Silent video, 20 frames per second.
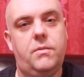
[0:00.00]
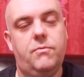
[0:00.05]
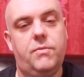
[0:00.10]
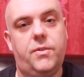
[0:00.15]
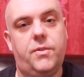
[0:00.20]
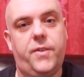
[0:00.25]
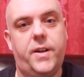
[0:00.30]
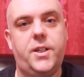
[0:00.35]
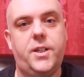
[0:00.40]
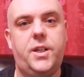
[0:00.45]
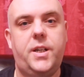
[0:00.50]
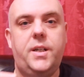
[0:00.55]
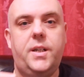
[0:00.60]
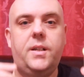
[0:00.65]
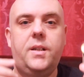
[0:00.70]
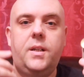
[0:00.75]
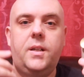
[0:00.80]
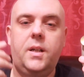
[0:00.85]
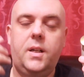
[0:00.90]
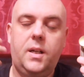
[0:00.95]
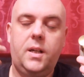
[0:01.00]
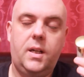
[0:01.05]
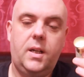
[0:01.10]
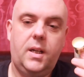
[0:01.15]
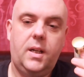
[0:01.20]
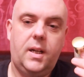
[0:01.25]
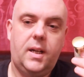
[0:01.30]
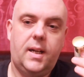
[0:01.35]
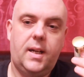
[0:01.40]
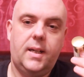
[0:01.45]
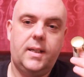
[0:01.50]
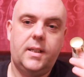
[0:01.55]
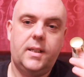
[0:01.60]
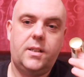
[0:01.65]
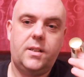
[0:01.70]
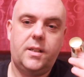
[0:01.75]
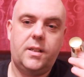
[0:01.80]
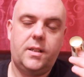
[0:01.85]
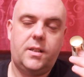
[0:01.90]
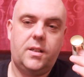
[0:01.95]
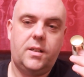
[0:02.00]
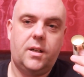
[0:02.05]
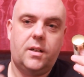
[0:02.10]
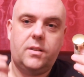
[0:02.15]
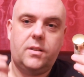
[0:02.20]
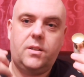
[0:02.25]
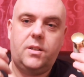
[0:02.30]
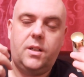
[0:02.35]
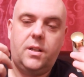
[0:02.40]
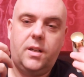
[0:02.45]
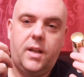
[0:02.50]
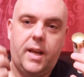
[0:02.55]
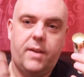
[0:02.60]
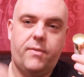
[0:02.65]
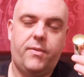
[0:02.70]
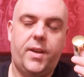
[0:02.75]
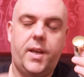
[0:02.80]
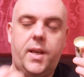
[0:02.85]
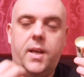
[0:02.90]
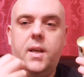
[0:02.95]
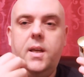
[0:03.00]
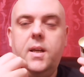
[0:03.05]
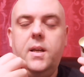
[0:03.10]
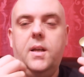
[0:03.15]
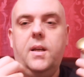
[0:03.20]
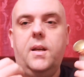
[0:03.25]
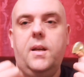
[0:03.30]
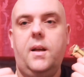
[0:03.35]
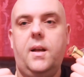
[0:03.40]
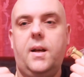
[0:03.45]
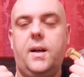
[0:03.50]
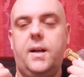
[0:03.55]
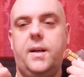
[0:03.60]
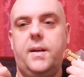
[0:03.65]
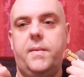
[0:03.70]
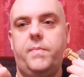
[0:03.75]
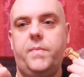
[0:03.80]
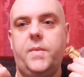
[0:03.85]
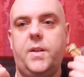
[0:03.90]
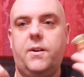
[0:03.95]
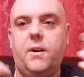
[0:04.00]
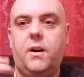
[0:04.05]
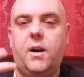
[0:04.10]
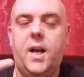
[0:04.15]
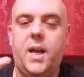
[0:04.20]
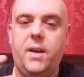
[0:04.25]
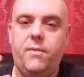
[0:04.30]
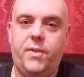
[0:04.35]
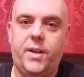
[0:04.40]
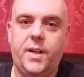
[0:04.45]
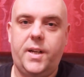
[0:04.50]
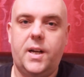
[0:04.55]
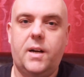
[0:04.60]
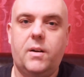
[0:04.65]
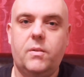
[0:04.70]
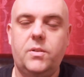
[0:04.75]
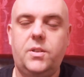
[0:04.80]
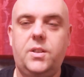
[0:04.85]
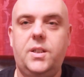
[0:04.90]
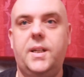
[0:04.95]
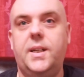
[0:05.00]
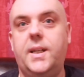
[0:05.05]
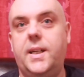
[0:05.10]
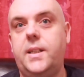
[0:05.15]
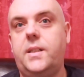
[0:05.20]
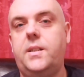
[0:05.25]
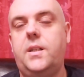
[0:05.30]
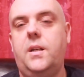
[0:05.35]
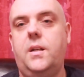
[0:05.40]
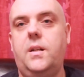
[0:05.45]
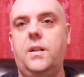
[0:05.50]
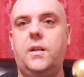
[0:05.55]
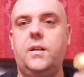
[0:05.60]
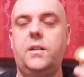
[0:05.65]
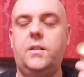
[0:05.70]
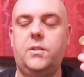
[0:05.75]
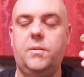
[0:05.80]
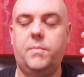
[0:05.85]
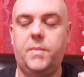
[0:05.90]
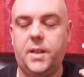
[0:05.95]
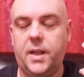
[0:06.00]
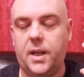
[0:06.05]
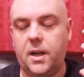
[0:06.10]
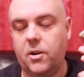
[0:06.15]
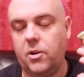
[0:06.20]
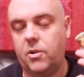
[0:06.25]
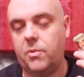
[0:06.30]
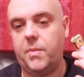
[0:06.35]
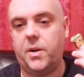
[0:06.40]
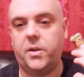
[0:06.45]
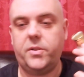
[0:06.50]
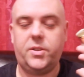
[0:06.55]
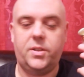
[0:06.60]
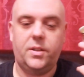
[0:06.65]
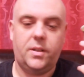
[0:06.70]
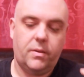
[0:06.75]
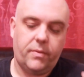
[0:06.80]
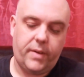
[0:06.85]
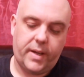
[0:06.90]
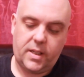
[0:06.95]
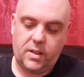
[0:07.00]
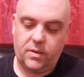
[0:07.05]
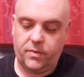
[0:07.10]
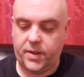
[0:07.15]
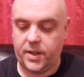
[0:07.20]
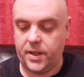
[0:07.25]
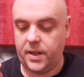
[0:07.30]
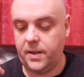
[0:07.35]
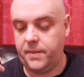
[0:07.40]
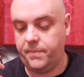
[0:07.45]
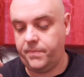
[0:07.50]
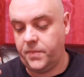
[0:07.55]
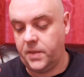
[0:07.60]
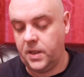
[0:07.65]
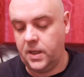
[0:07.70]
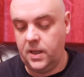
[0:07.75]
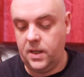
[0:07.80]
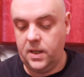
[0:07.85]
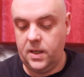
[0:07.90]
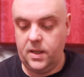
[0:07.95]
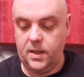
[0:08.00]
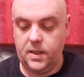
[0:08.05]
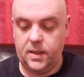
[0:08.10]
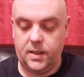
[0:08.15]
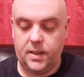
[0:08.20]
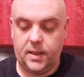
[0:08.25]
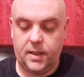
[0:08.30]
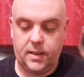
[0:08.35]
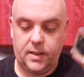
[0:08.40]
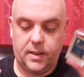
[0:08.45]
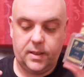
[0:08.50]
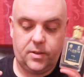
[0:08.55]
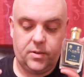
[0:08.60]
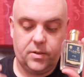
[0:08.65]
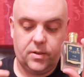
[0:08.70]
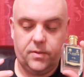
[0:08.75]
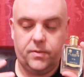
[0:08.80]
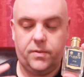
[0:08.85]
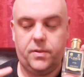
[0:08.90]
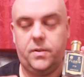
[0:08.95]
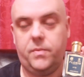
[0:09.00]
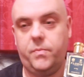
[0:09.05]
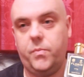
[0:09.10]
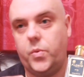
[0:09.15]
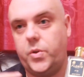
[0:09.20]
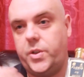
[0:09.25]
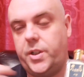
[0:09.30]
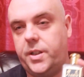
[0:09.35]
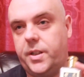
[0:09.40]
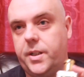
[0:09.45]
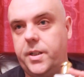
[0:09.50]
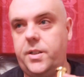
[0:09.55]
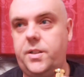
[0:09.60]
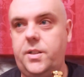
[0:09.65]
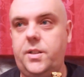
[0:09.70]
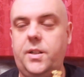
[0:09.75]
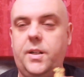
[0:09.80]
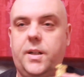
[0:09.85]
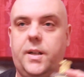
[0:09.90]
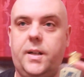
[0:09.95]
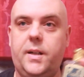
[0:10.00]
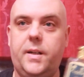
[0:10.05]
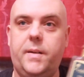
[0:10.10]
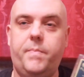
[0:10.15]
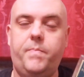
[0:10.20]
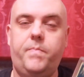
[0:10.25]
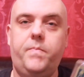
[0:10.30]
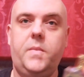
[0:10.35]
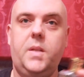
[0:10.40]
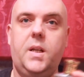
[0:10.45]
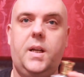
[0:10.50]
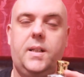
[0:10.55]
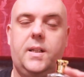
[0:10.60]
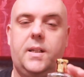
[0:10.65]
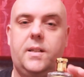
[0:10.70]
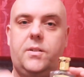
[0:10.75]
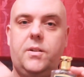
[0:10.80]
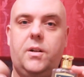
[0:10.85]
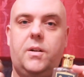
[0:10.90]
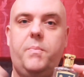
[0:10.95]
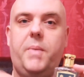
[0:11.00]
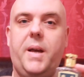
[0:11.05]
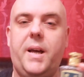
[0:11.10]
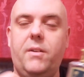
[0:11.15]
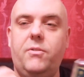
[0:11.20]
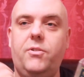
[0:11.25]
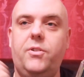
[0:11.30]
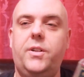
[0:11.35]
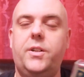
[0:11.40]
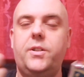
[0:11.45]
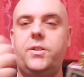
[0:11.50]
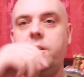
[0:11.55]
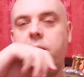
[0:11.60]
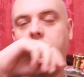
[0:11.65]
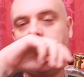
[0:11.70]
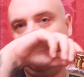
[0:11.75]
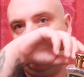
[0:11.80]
refreshing and it's not heavy, there are heavy notes in it, like some of the oak moss and the vetiver, and the sort of woodiness, and the sort of powderiness.